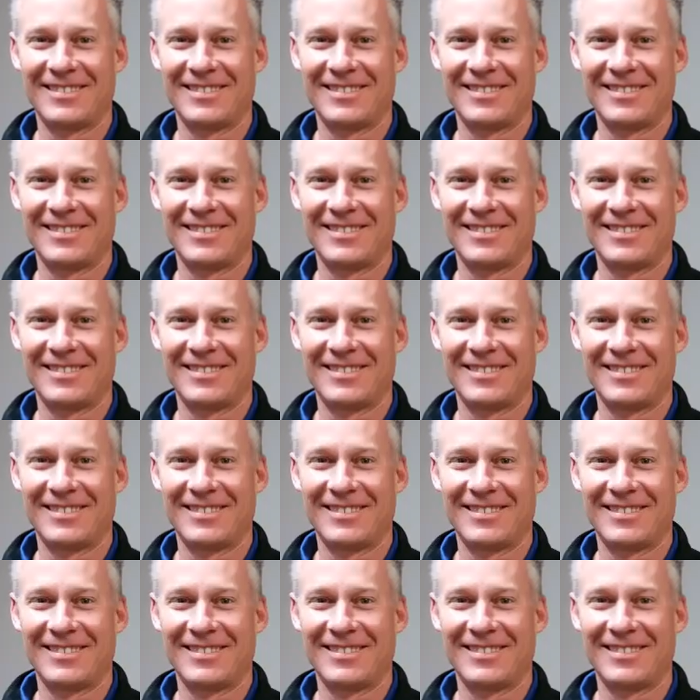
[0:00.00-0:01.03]

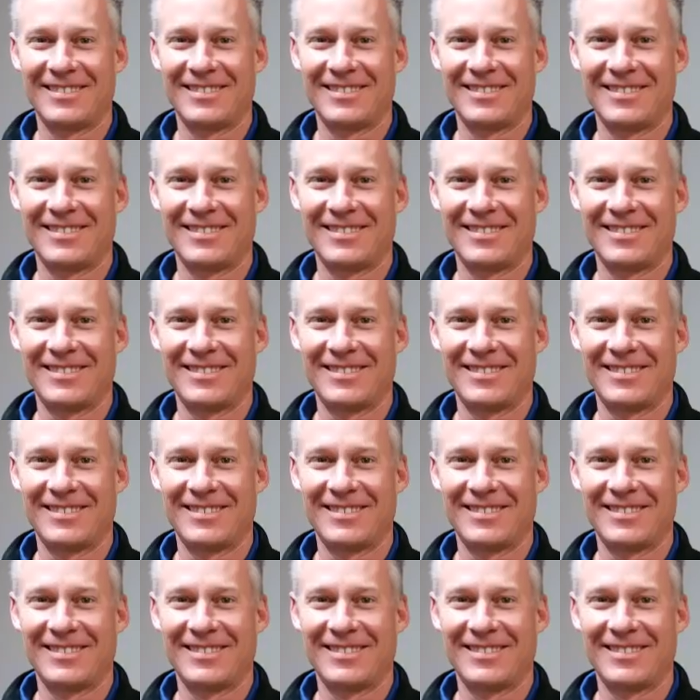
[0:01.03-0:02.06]

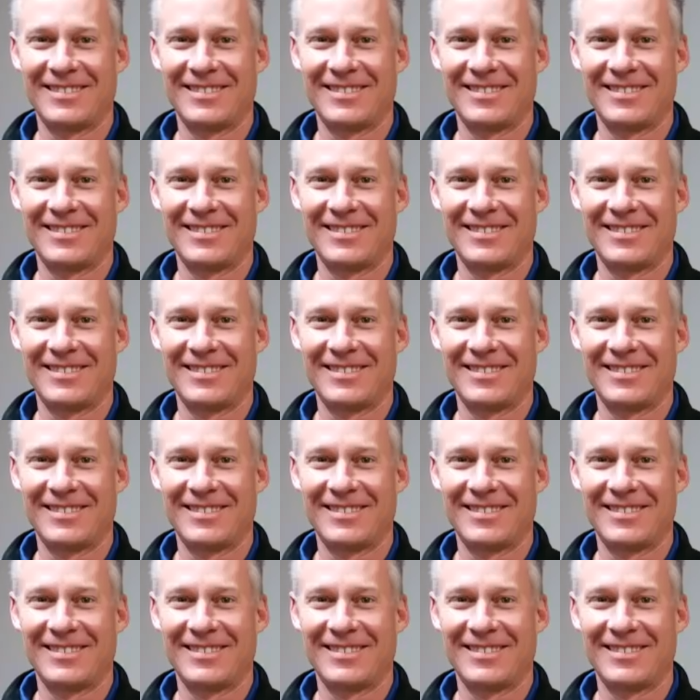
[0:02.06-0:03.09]

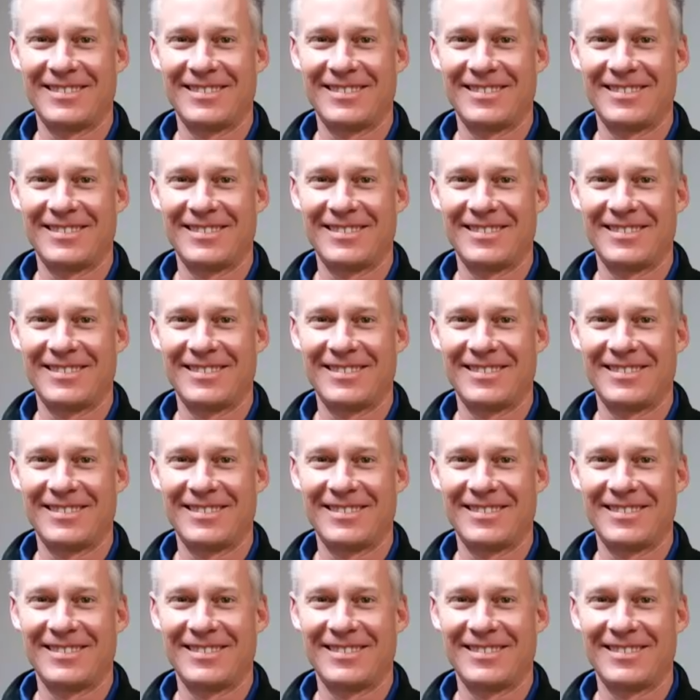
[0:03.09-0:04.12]

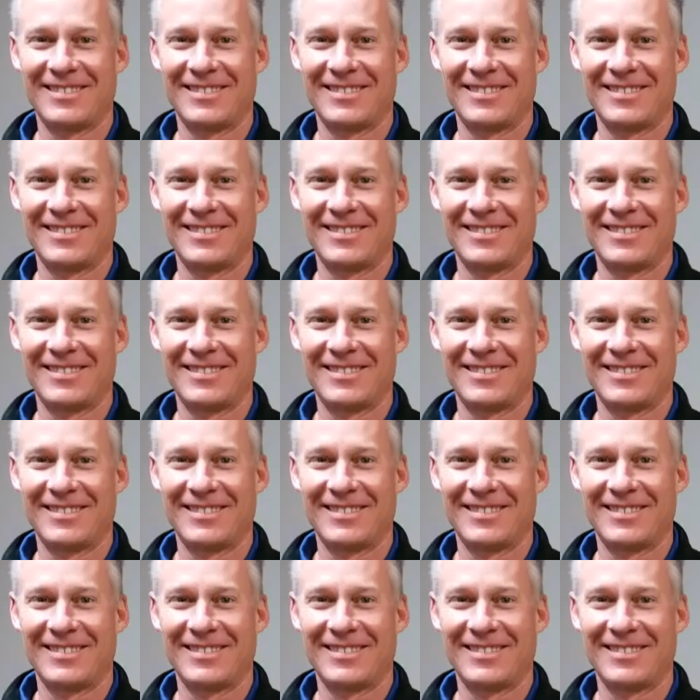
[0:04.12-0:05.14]

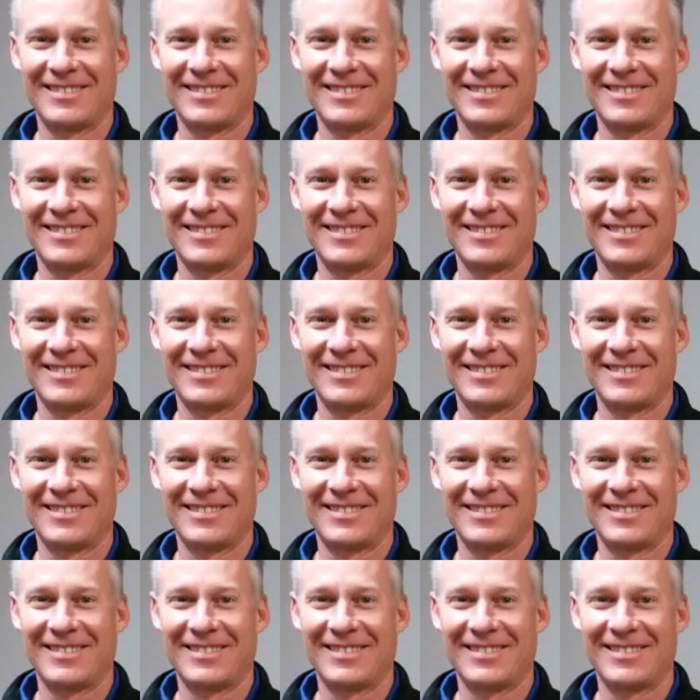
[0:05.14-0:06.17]

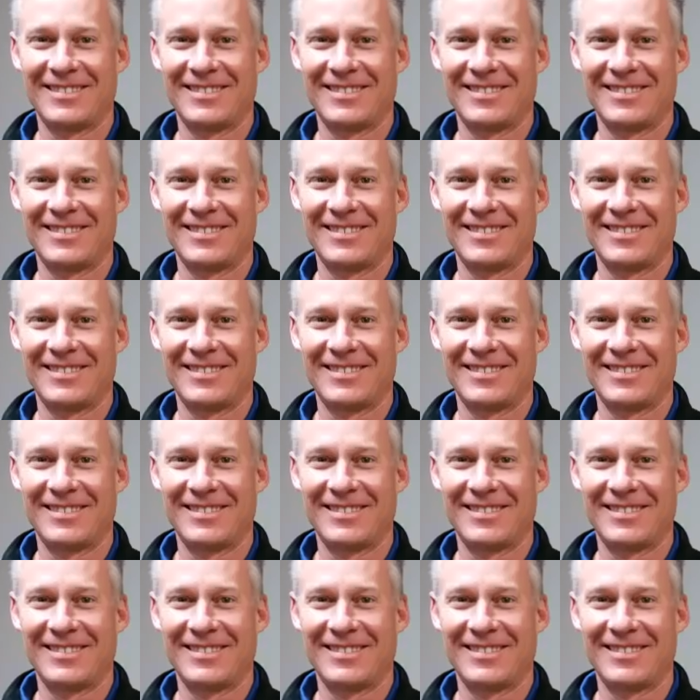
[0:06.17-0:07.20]

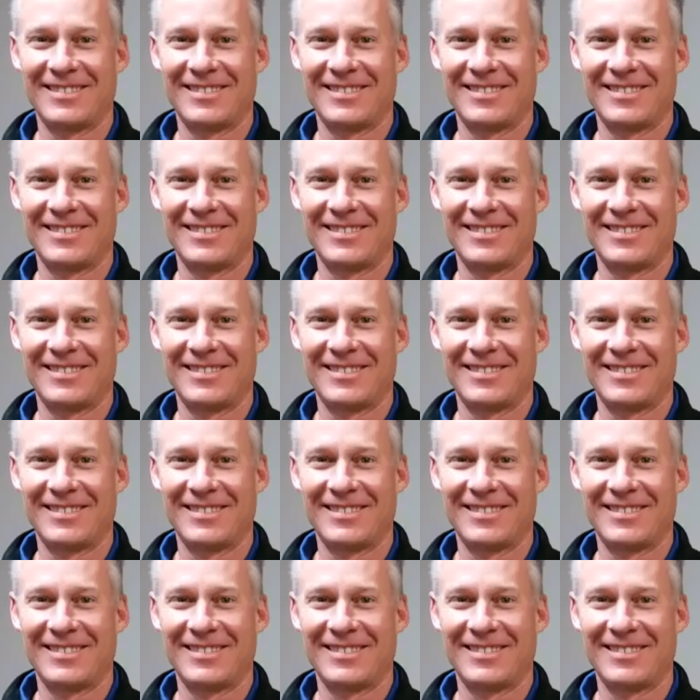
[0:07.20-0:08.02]
(no lip movement)